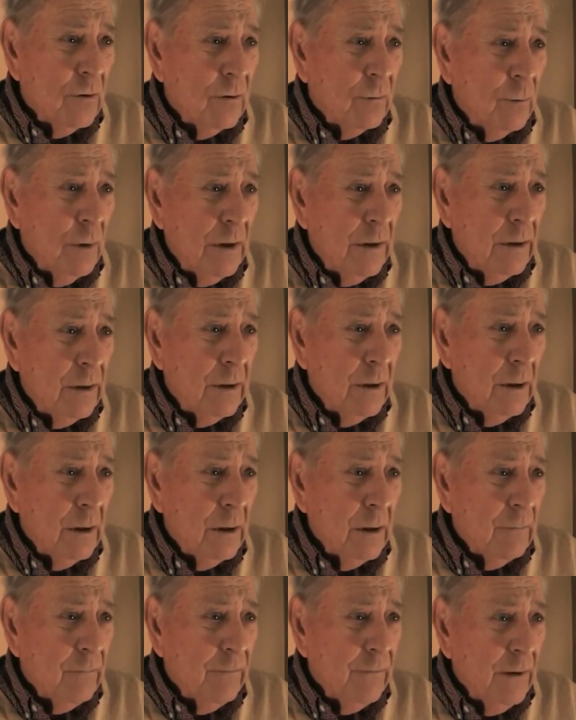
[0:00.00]
went to
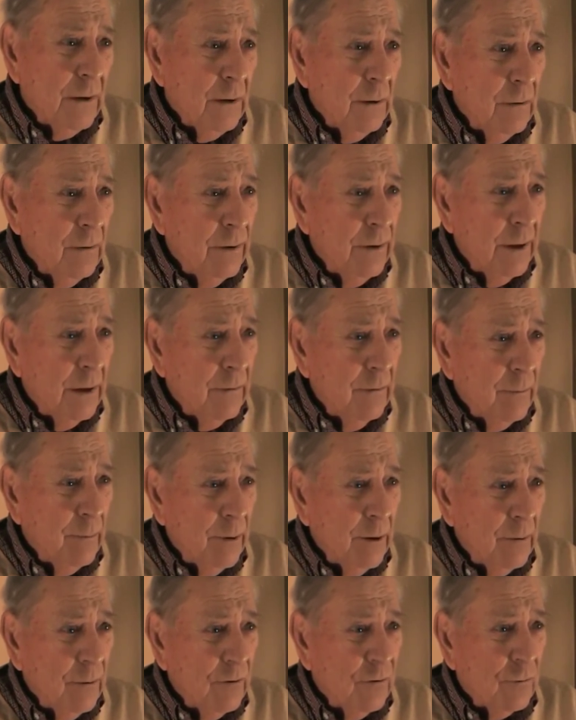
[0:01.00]
the field, and
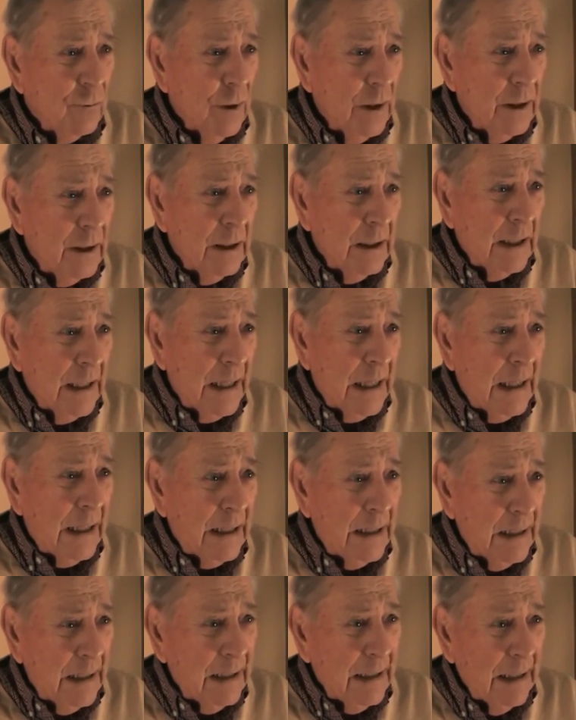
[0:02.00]
everybody was trying to
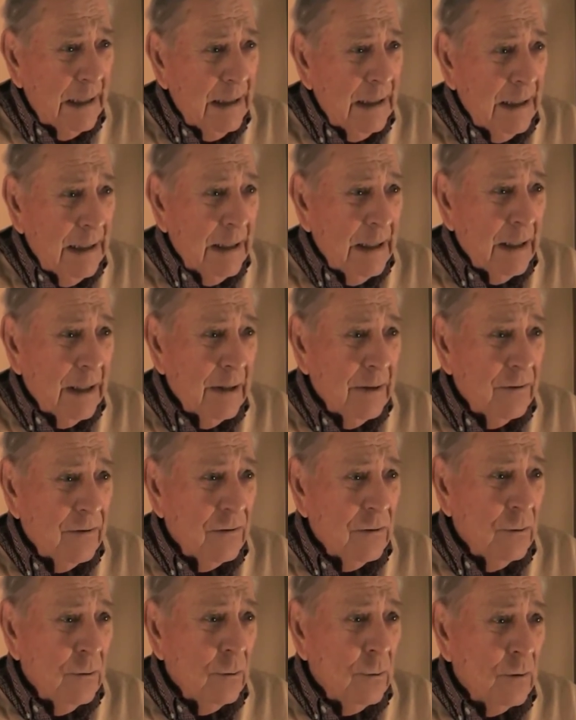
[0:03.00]
land, and
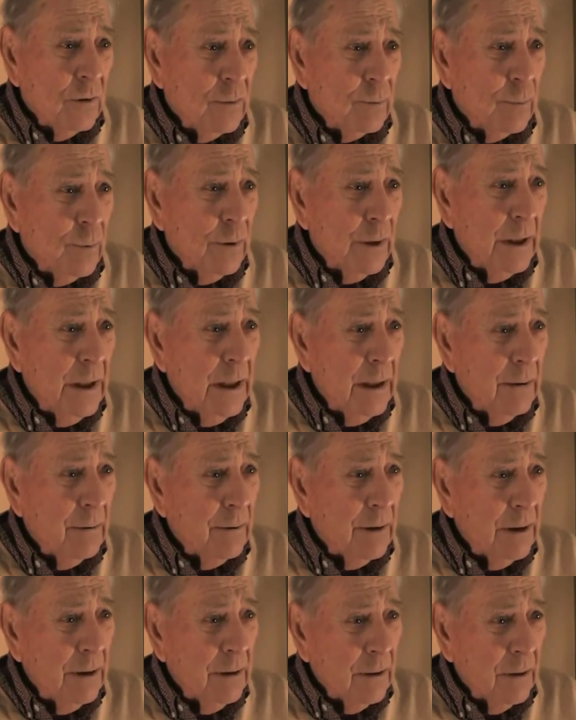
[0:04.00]
so it was pretty
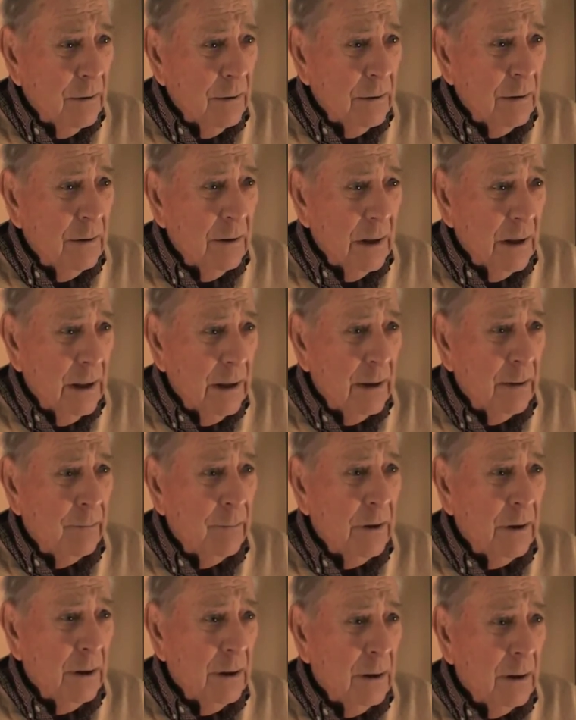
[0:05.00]
hairy. You had to
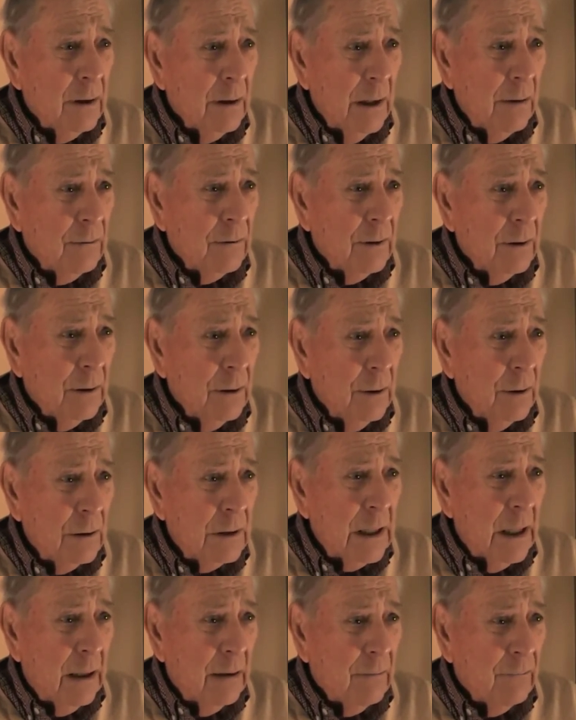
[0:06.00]
be out the
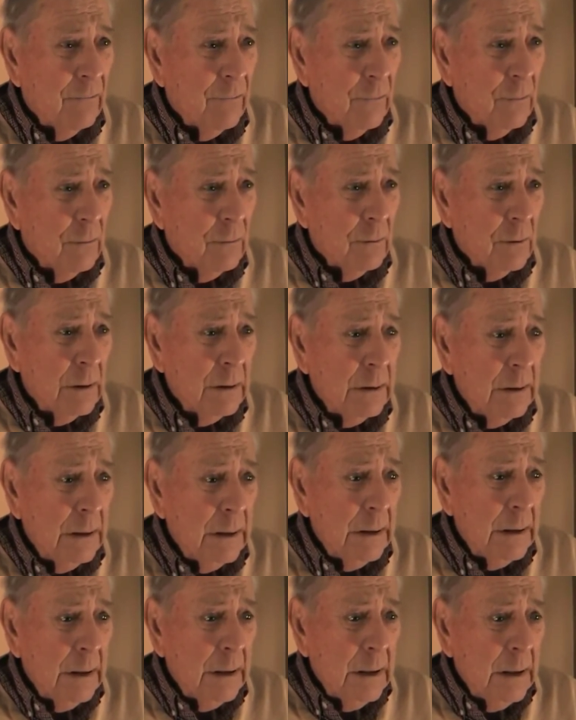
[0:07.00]
lookout for
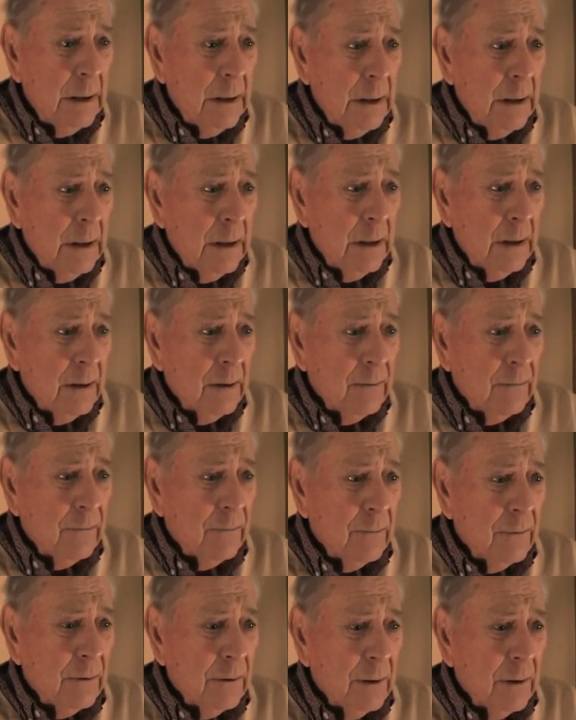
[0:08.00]

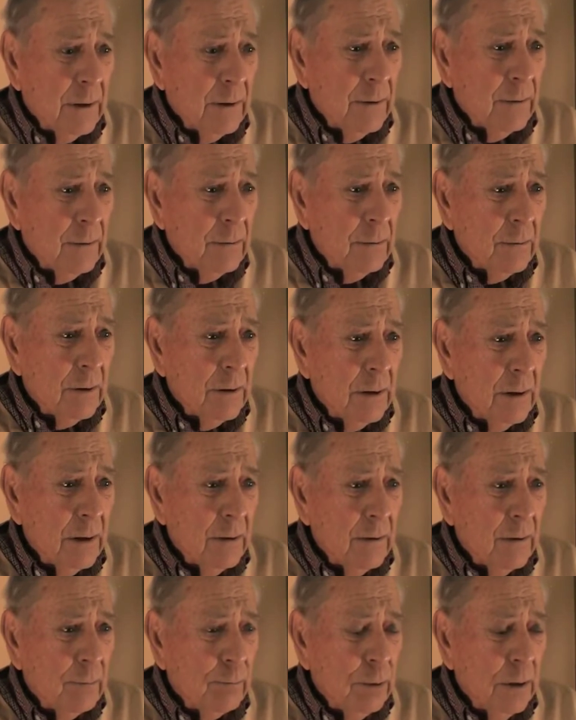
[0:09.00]

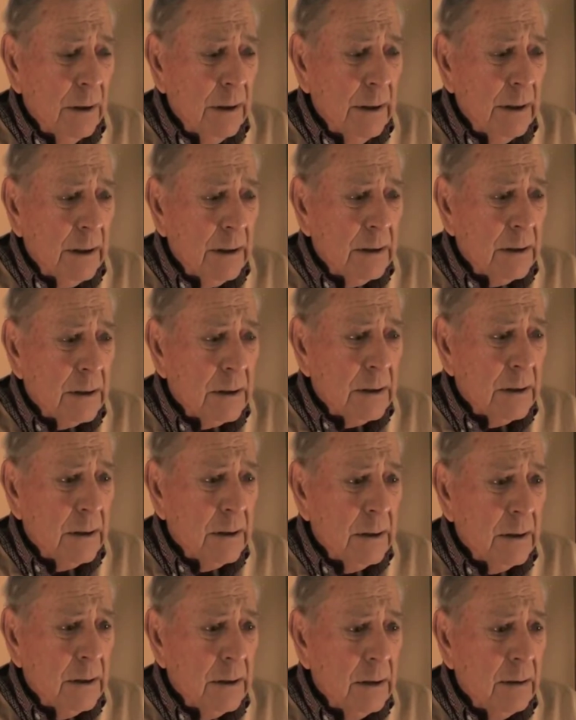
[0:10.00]
other planes,
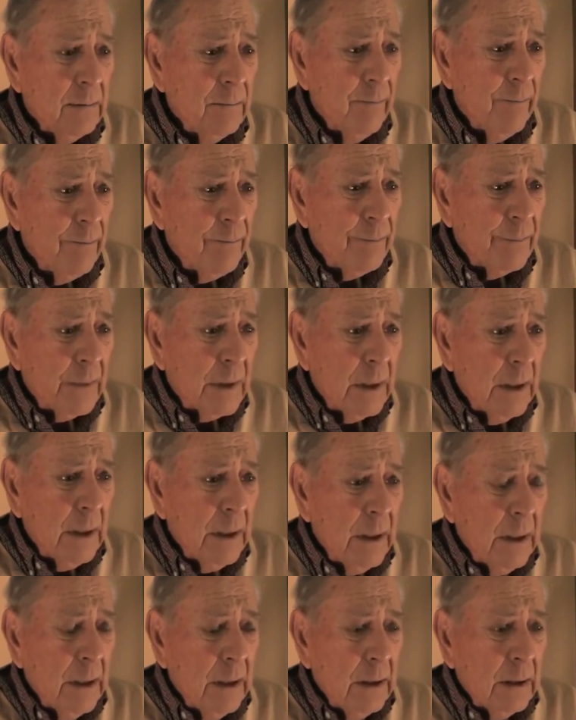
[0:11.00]
and
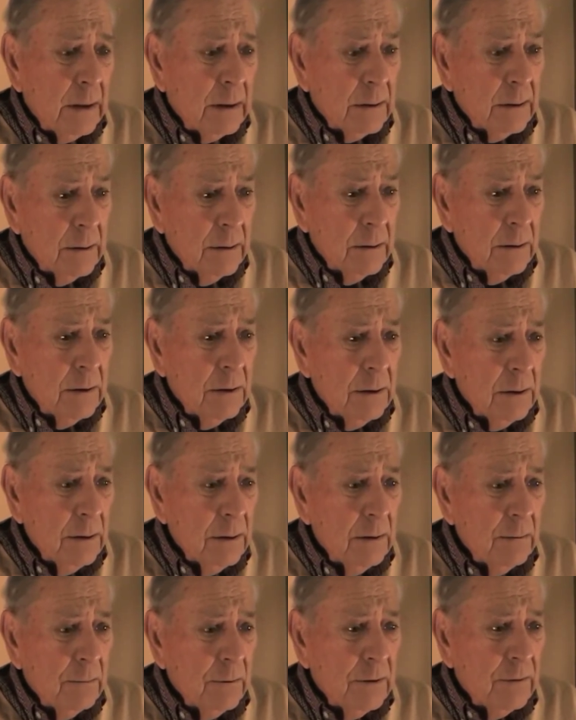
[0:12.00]
so
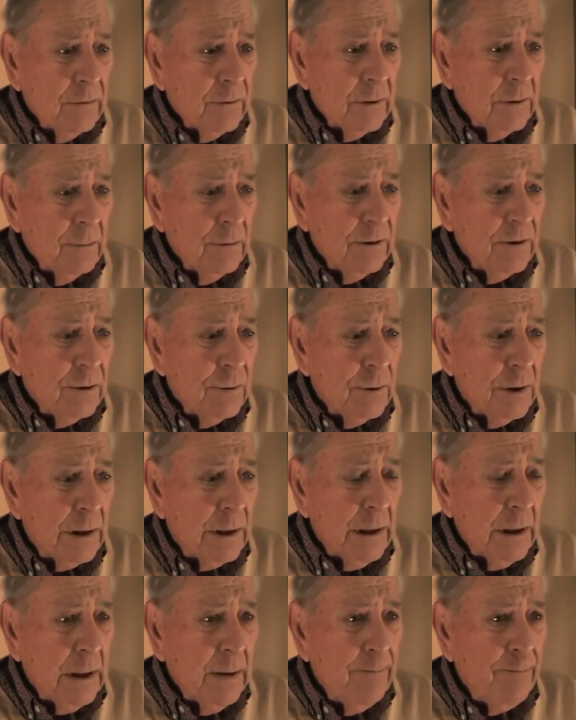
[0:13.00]
it was
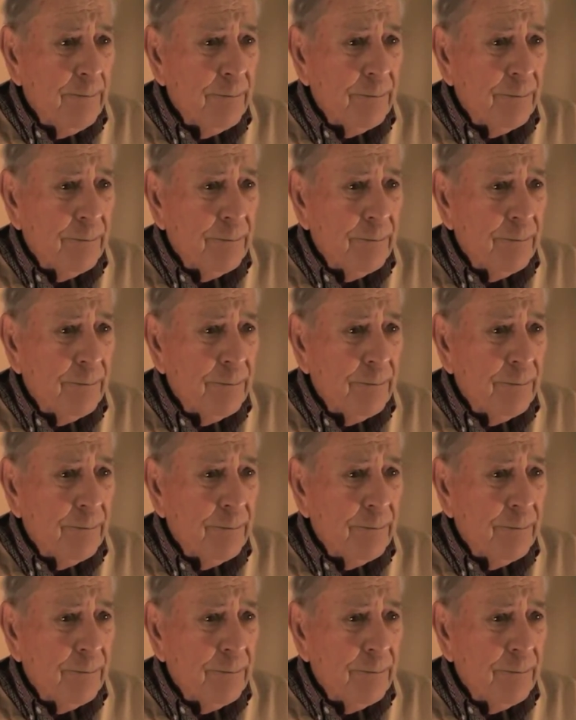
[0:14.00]
tricky.